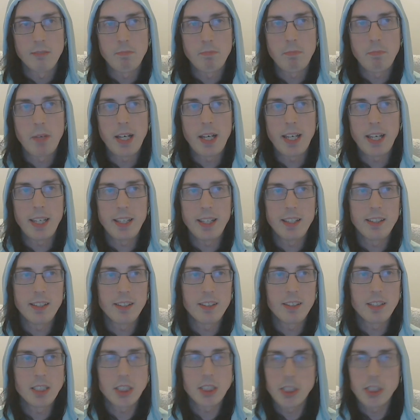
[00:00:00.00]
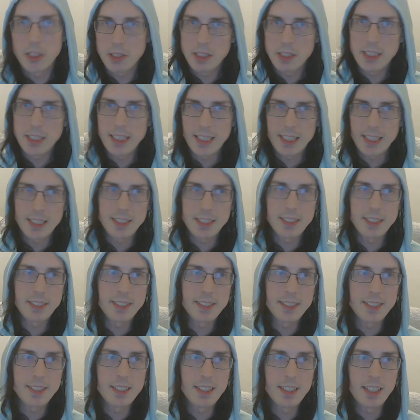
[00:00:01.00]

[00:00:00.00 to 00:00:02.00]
But truth is,